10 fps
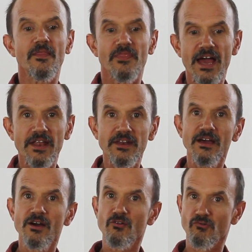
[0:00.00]
and then
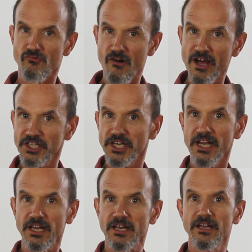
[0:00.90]
rush
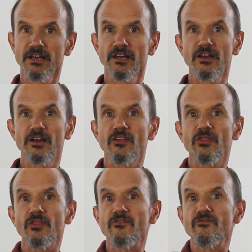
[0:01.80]
in
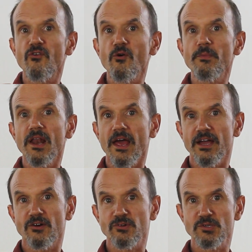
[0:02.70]
the
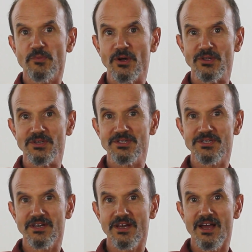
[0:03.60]
formulaic response.